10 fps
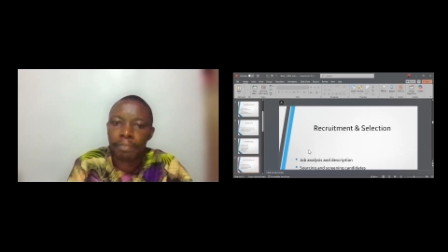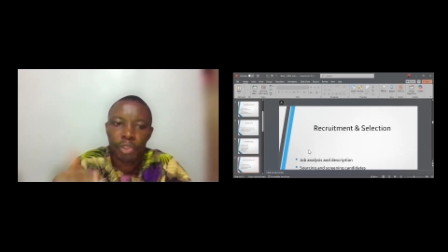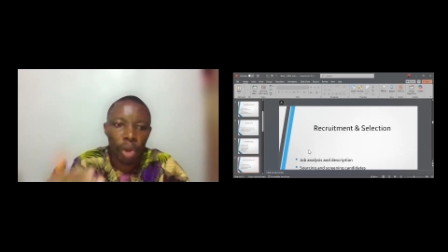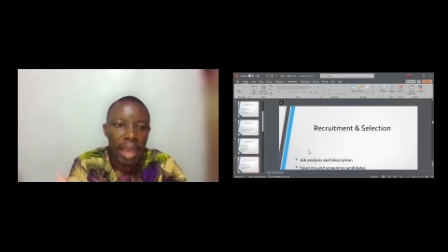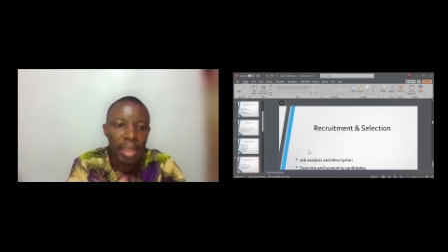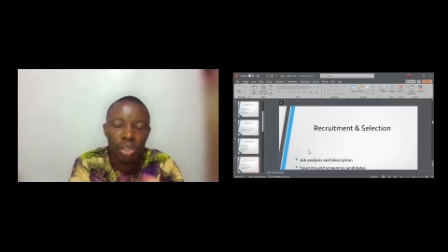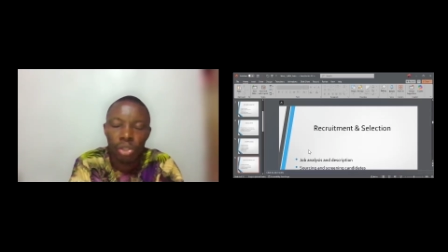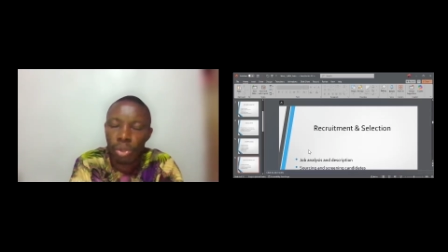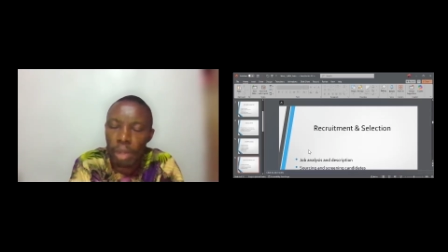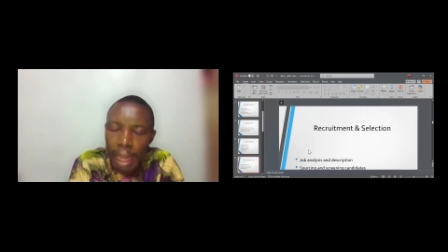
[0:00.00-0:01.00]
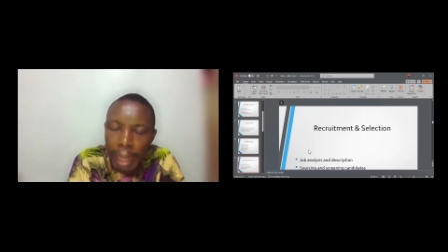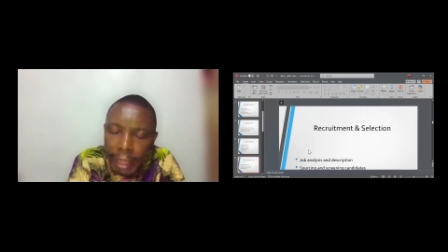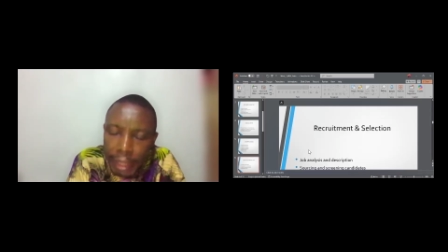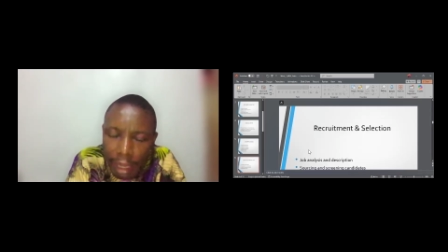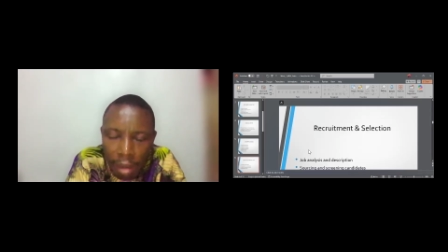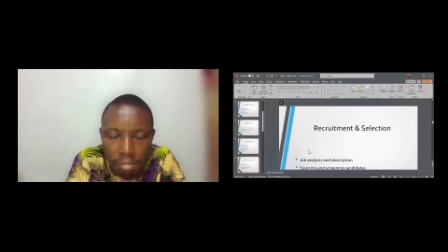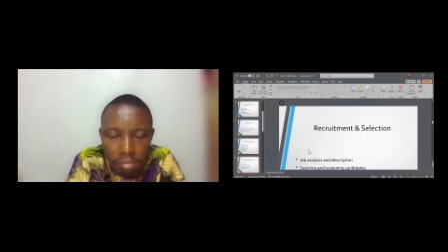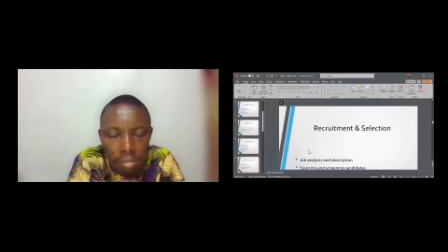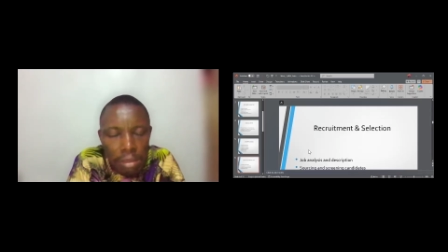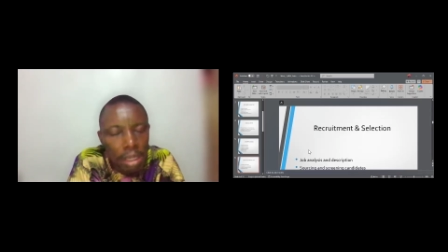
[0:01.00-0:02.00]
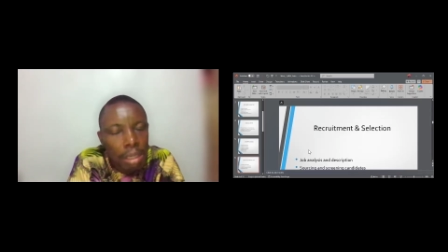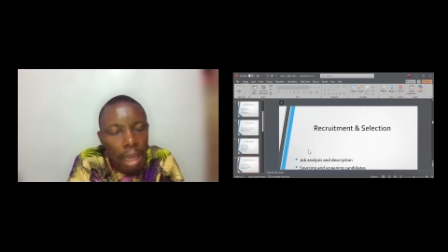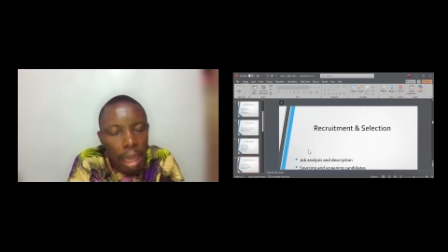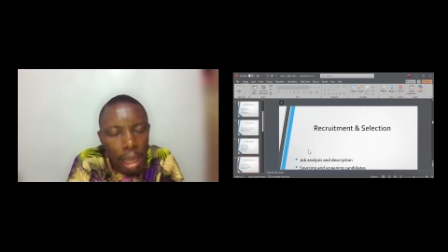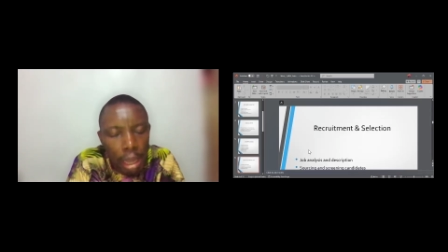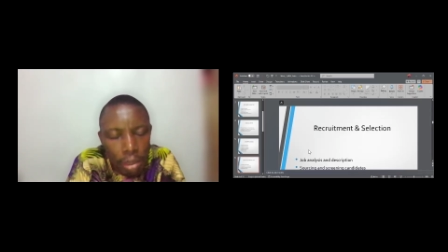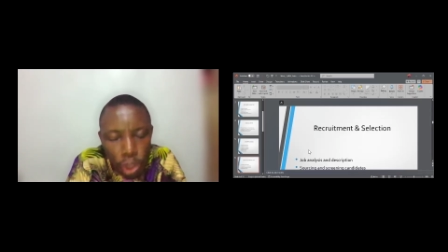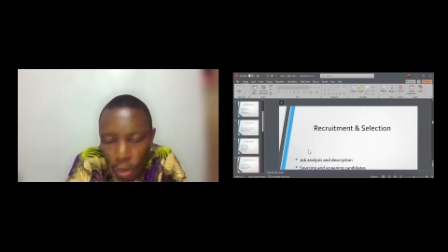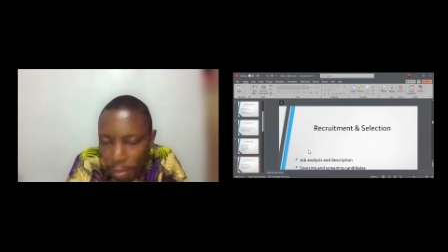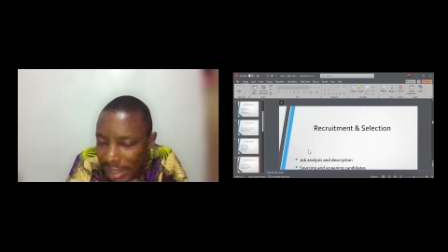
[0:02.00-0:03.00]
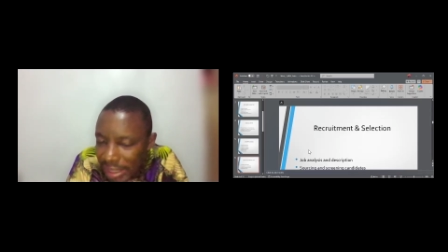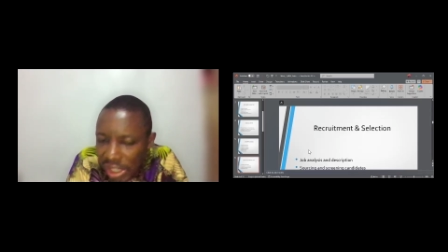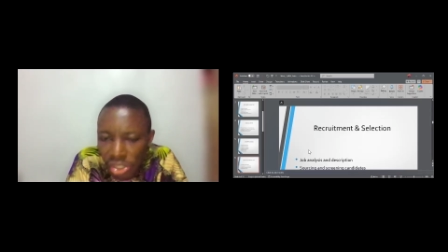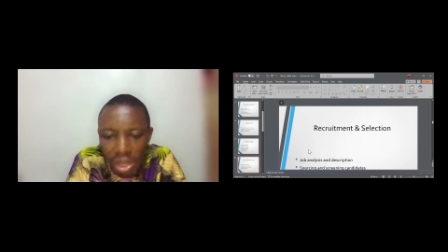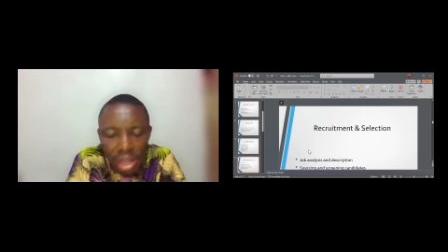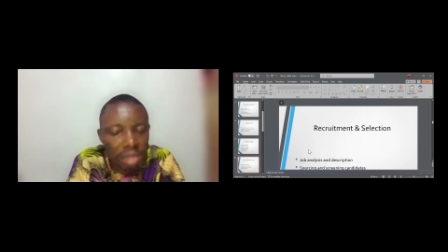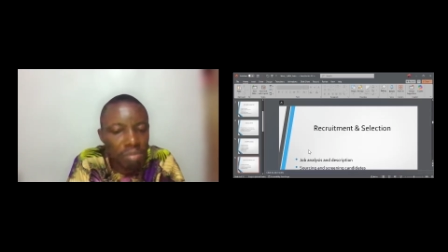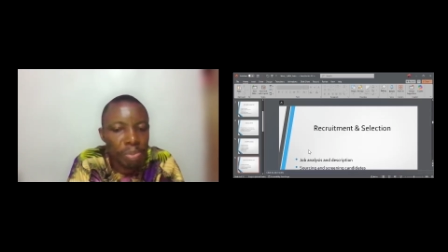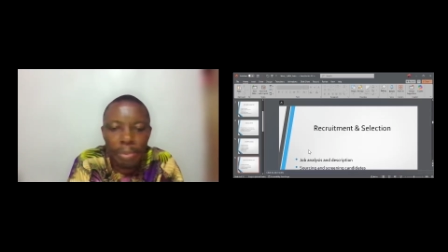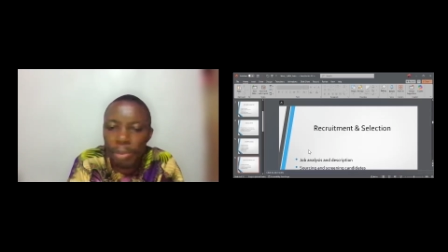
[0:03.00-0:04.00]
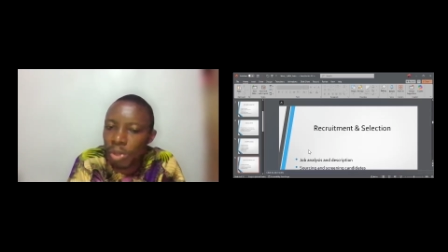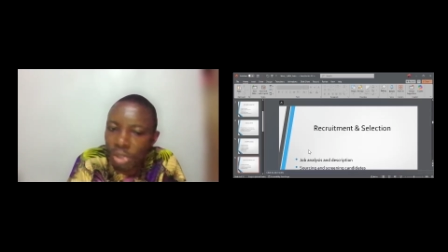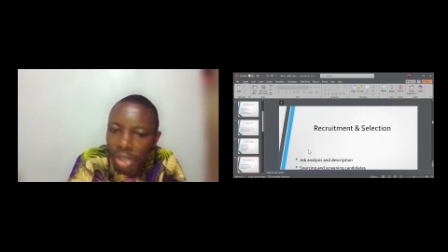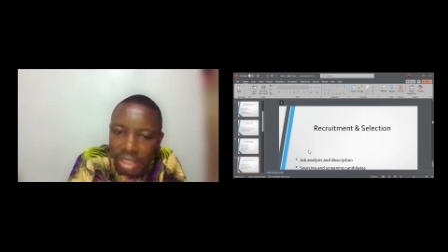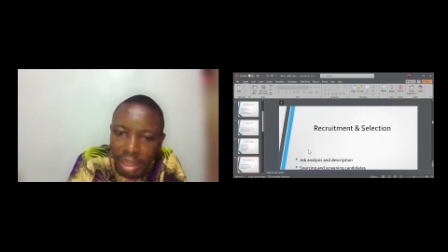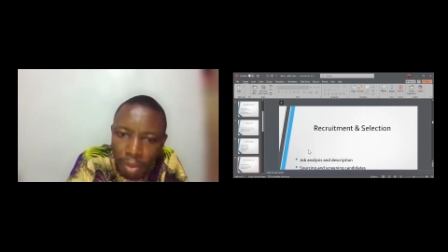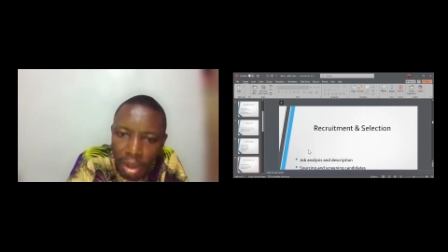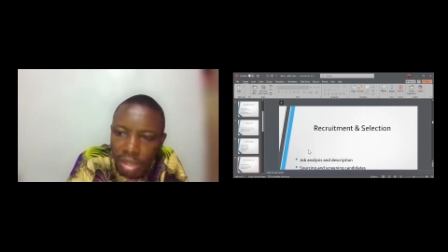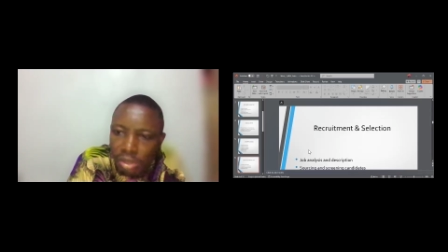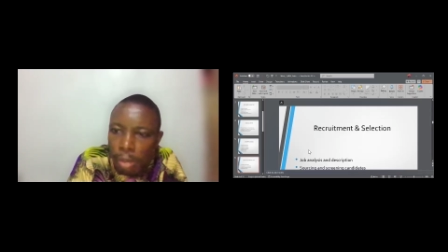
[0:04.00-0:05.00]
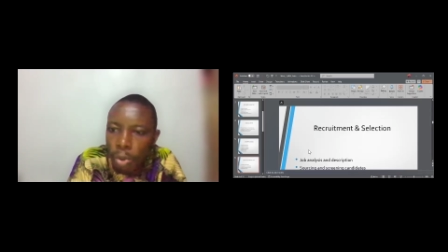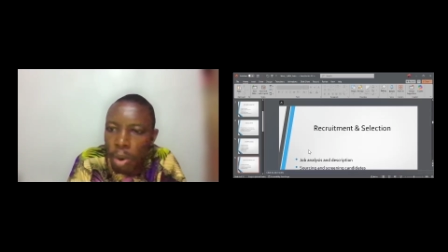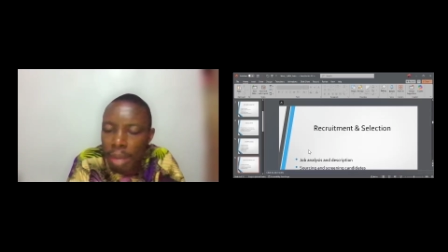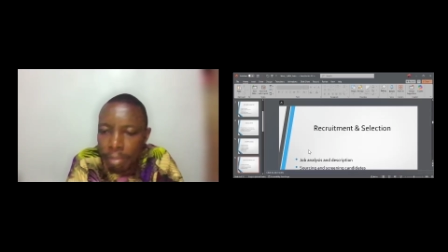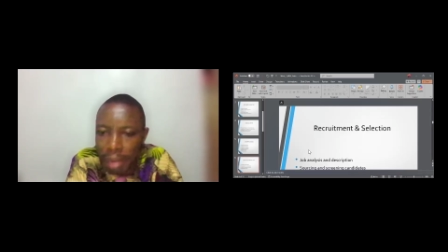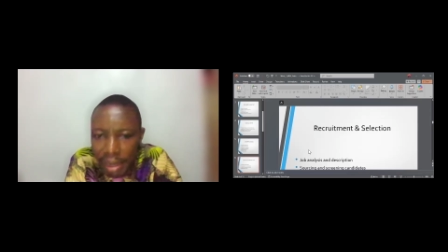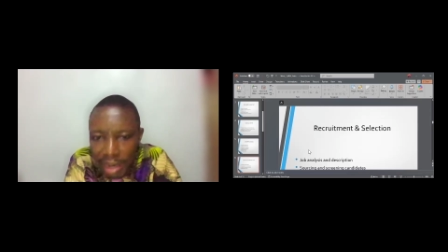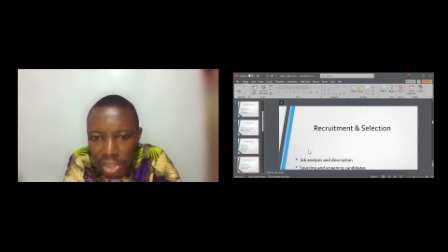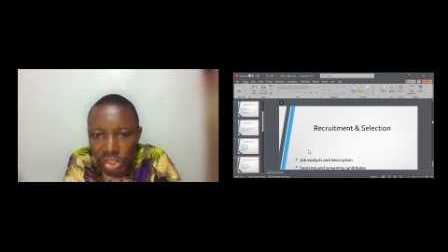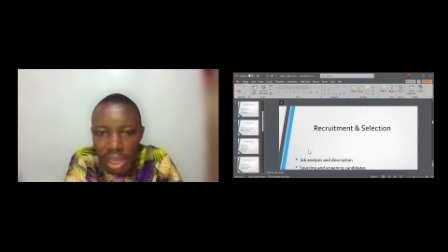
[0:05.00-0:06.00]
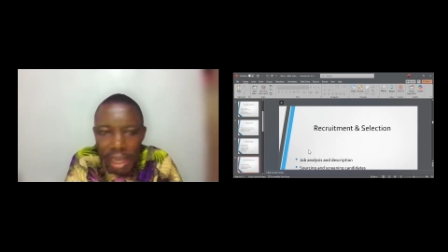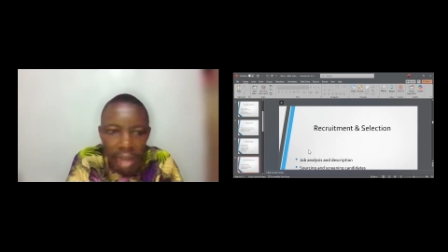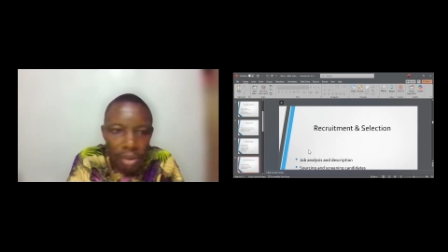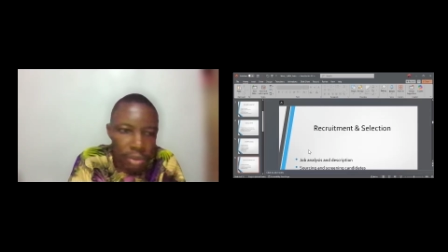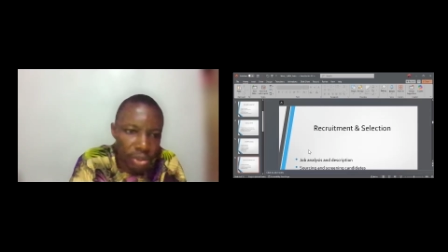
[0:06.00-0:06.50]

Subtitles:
trying to like documentation, people, you just employ someone, background check, and